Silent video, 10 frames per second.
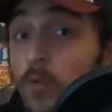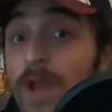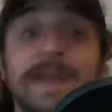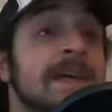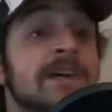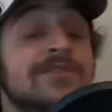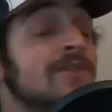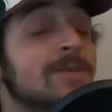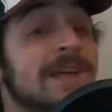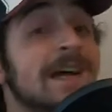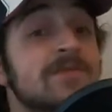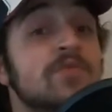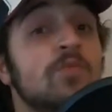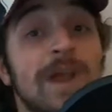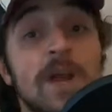way. Sometimes you
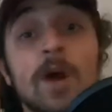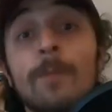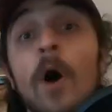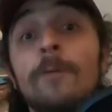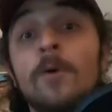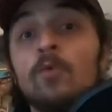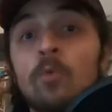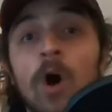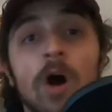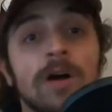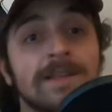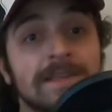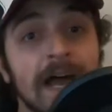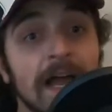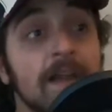wake up on the wrong
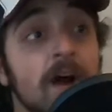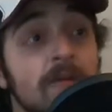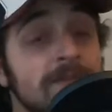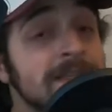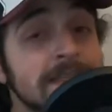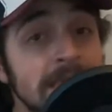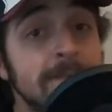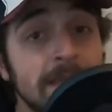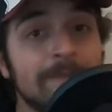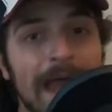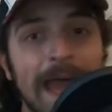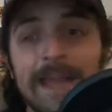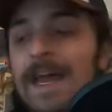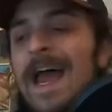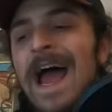side of the sleeping
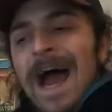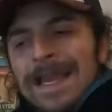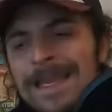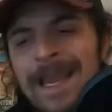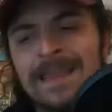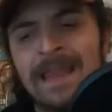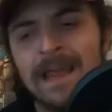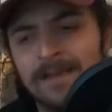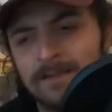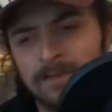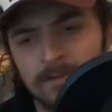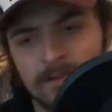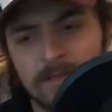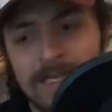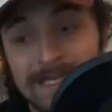pad. I get that.
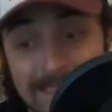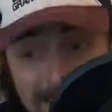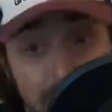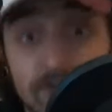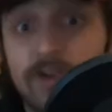Leaders